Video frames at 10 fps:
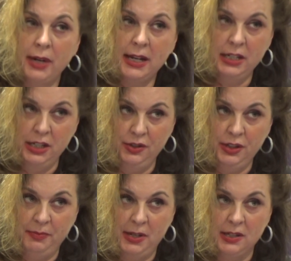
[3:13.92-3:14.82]
brand new
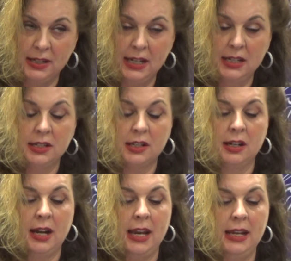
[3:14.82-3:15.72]
to Paul
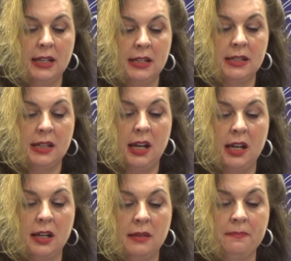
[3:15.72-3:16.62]
Kinder, and
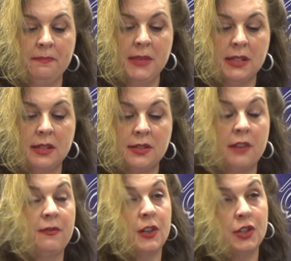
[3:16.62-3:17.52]
um, this is
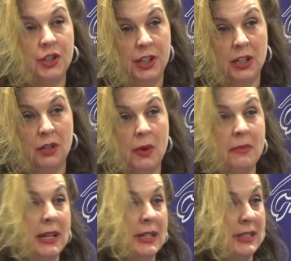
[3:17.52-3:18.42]
our first year. We
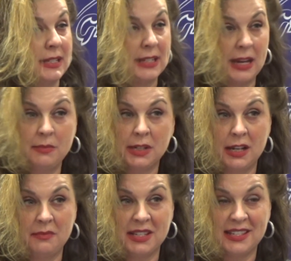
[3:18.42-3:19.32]
meet at the same
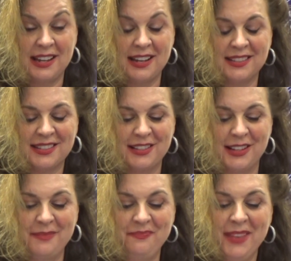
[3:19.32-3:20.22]
time as Science
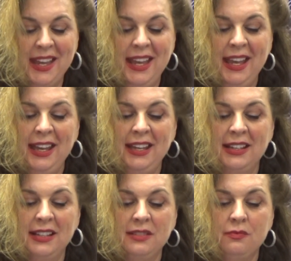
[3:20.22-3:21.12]
Club,
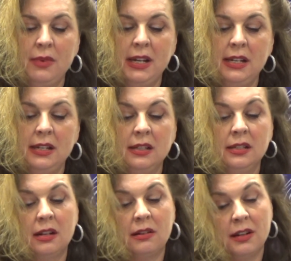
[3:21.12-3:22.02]
and we
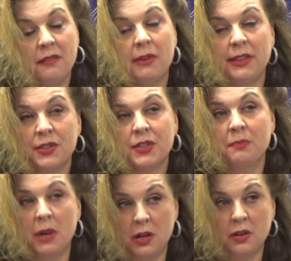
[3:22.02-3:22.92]
are a rather
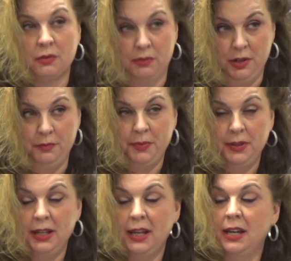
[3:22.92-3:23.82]
small group.
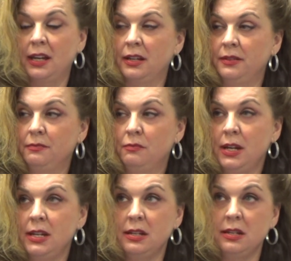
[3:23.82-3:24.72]
Uh,
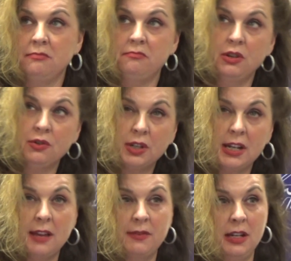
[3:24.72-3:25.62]
we usually
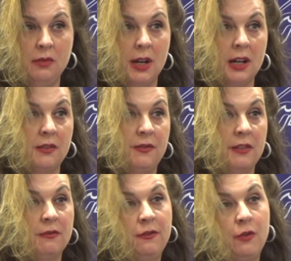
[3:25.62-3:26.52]
have anywhere
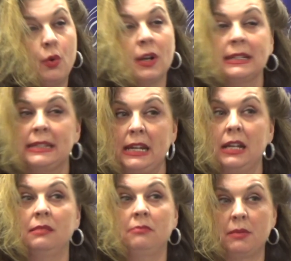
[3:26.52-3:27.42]
from four to
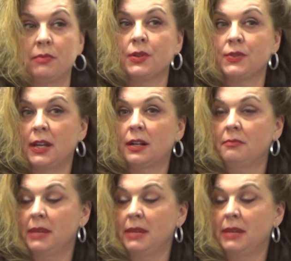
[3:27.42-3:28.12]
ten members at our